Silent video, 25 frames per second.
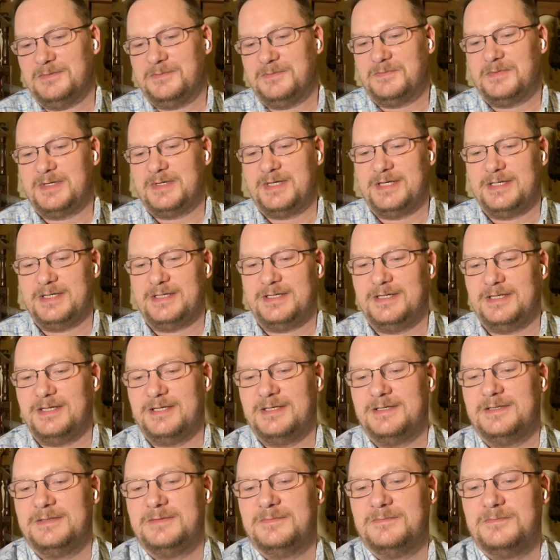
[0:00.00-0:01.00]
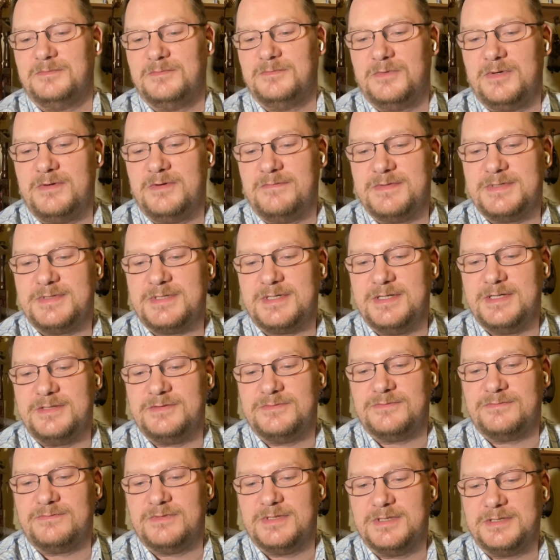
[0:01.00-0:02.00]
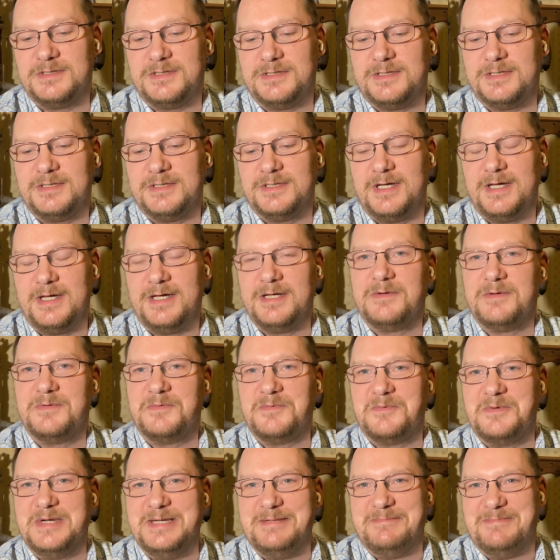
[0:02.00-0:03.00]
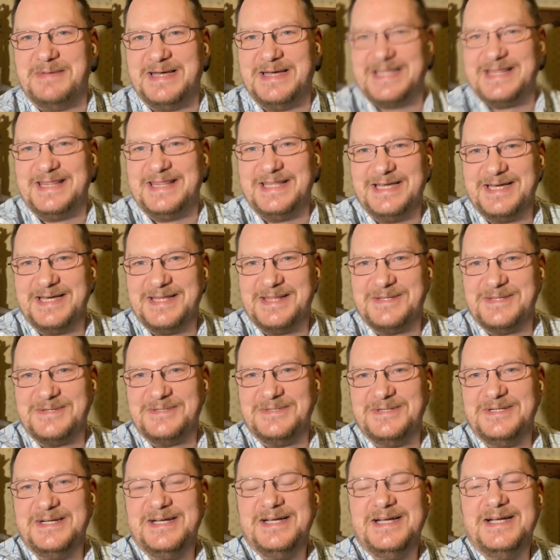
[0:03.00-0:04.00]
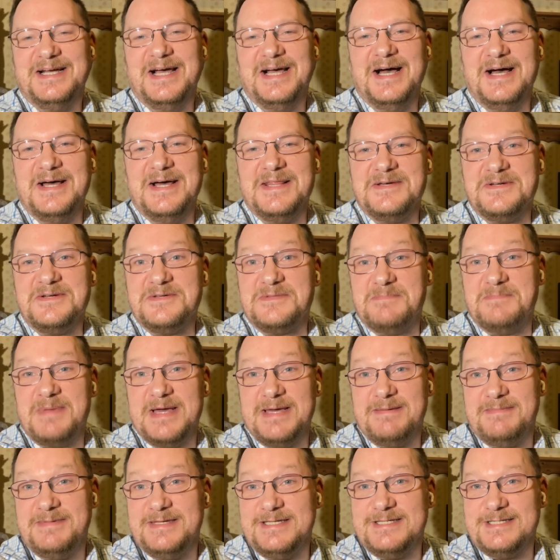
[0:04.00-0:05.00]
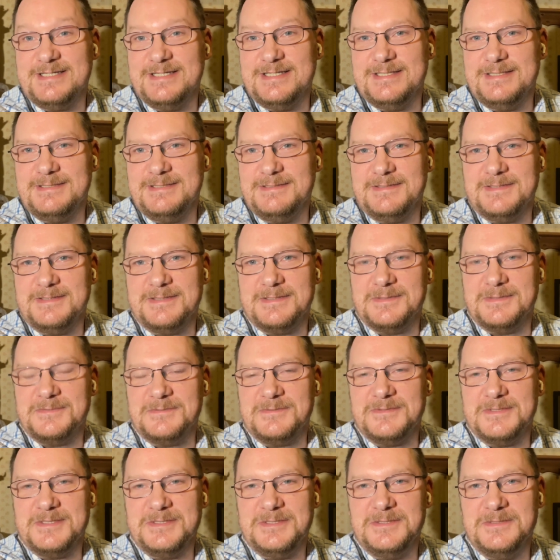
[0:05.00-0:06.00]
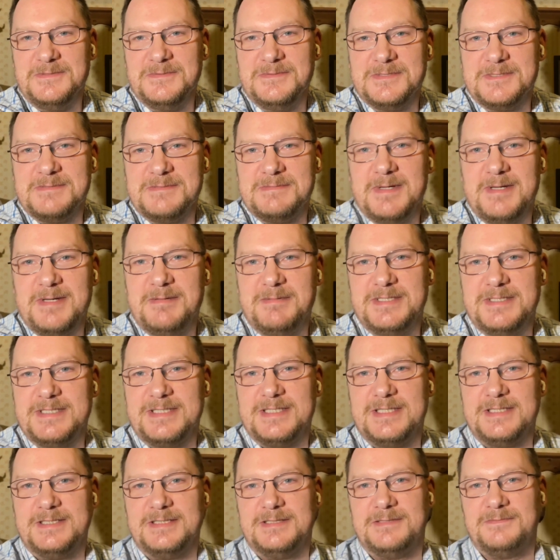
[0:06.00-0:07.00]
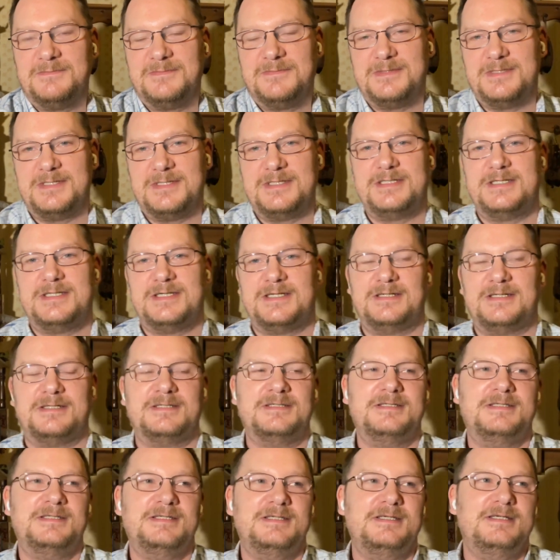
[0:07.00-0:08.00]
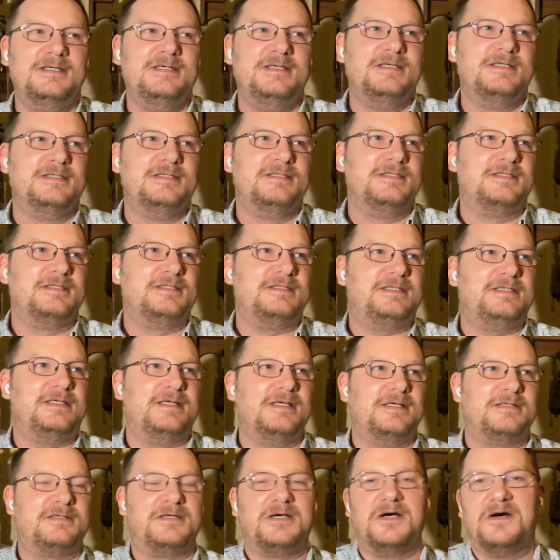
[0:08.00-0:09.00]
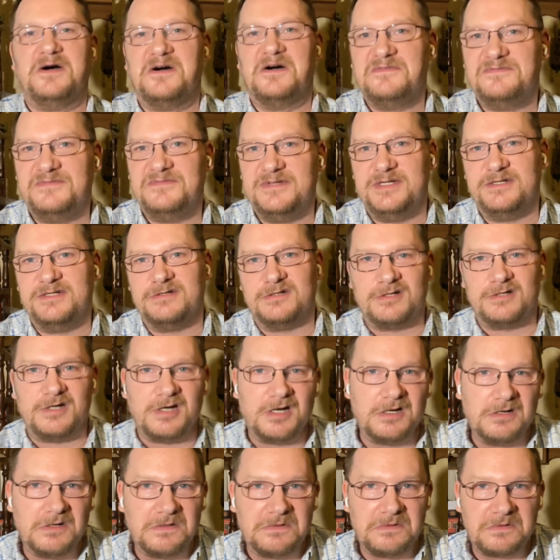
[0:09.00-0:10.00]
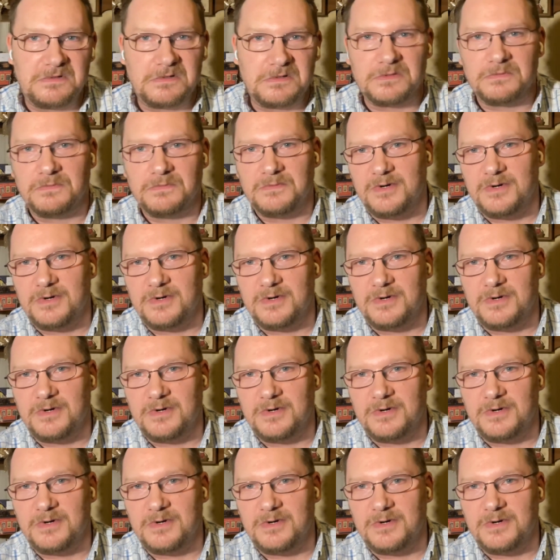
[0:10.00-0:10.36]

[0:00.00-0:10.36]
When one of us got drunk and we'd make the others babysit, the one who was babysitting would get coffee or Coke or